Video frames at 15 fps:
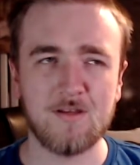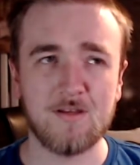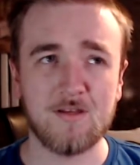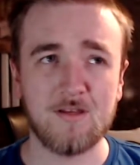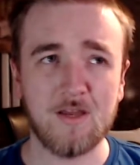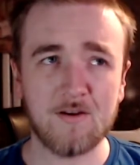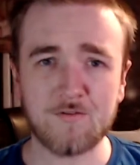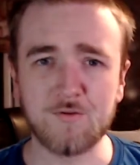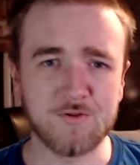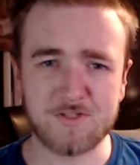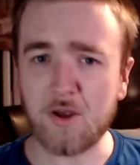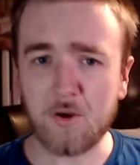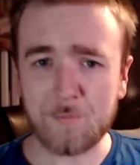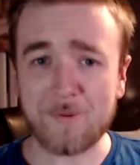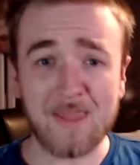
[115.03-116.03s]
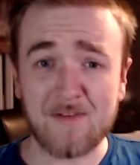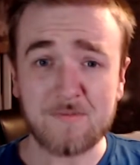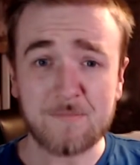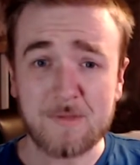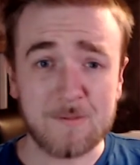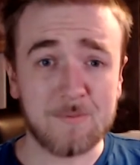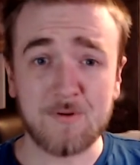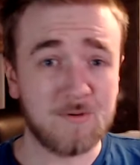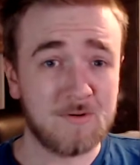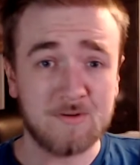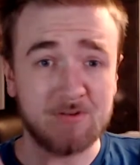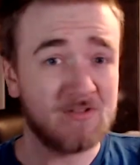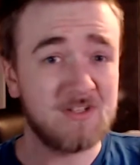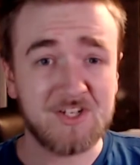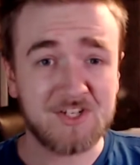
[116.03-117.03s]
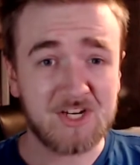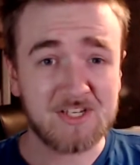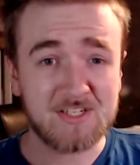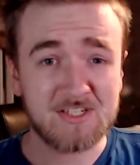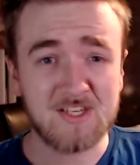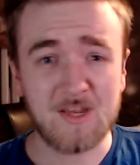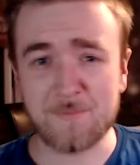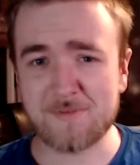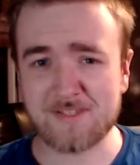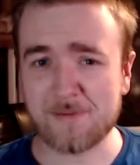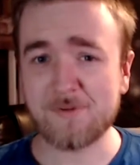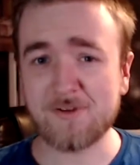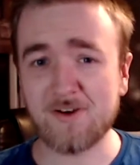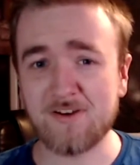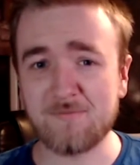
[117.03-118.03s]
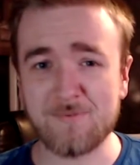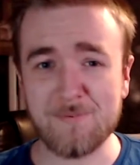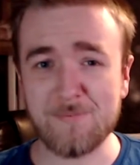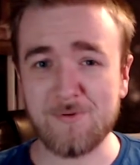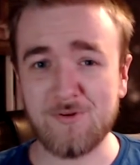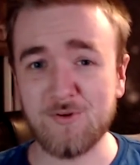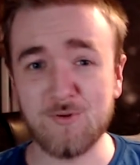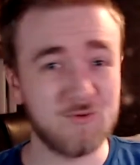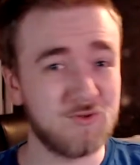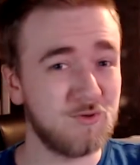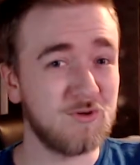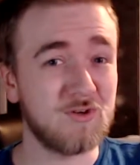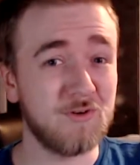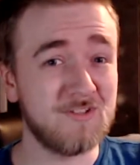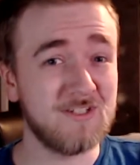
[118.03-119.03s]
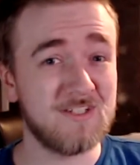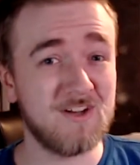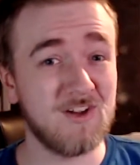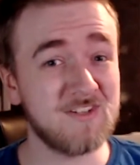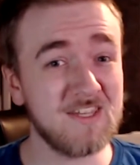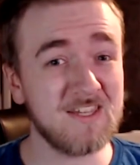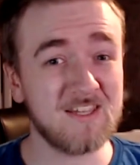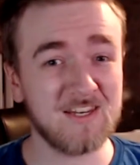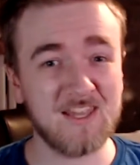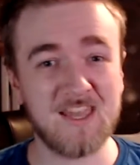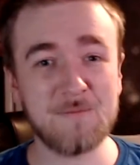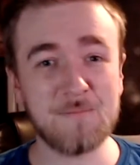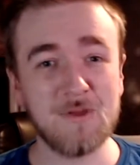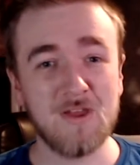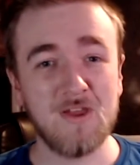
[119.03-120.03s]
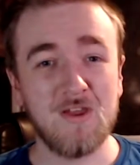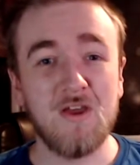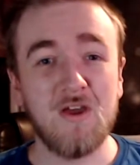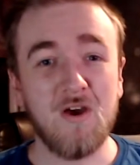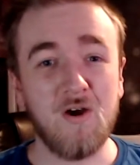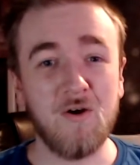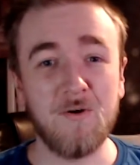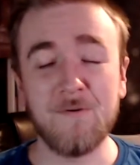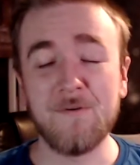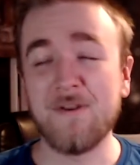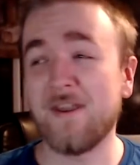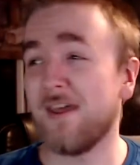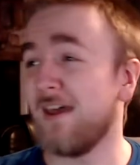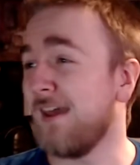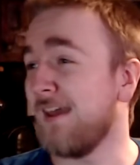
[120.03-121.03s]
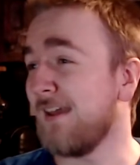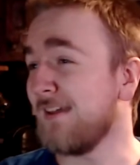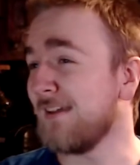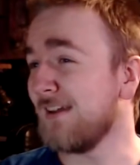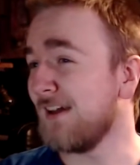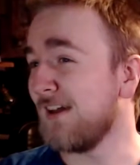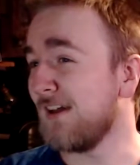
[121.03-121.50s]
And of course, they'll be having people who are constantly chasing this up. The same kind of people who will do a Content ID claim on a